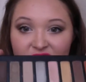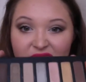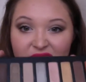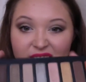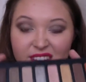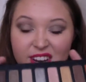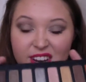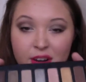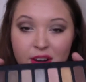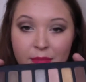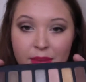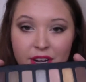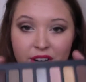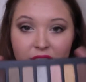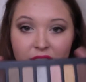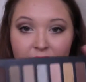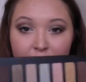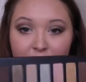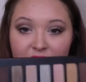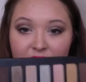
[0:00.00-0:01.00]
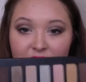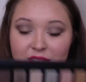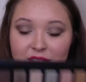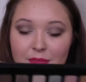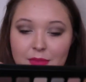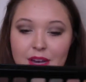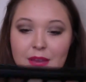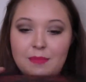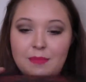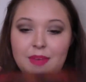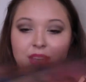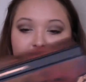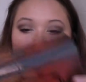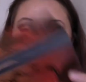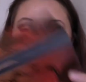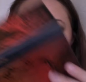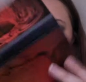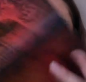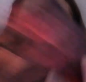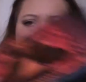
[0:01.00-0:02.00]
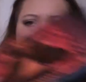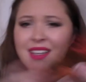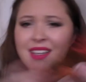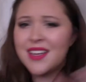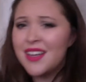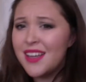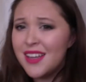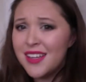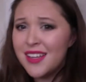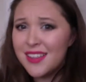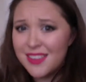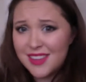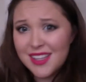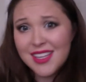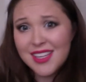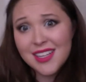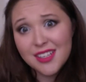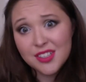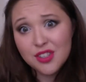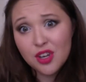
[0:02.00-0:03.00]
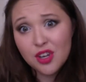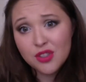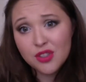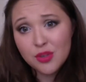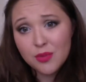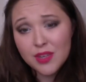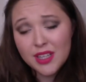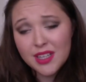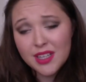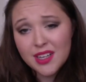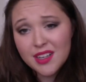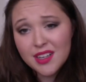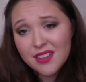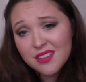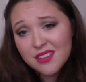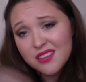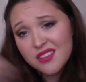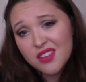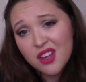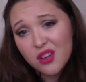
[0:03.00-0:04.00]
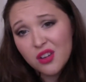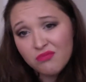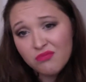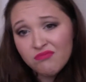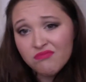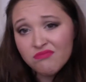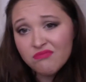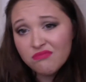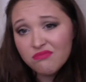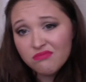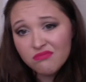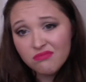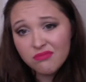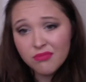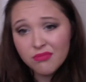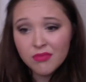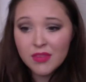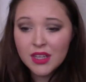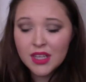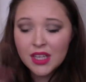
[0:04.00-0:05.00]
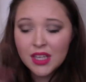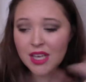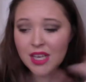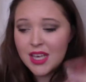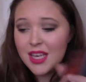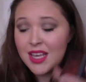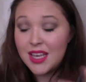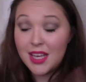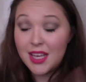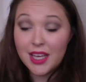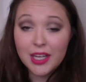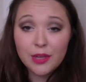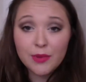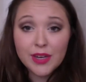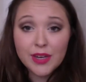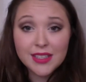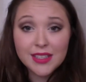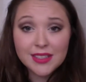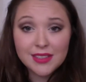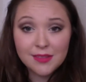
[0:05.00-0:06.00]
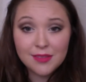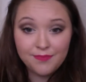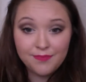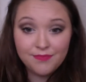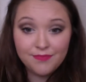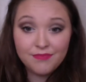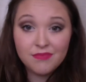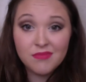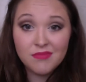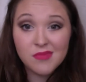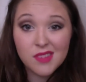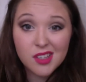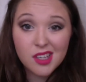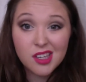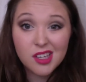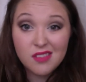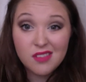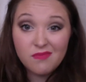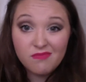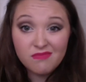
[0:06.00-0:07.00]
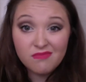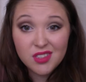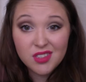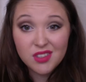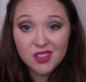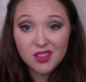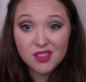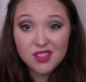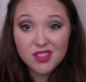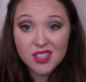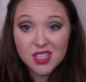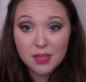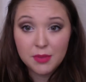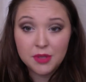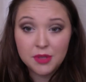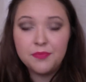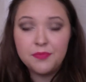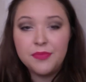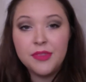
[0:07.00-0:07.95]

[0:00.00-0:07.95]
There are better options in my opinion, but it is also really nice, so anyways, gonna go into the demo.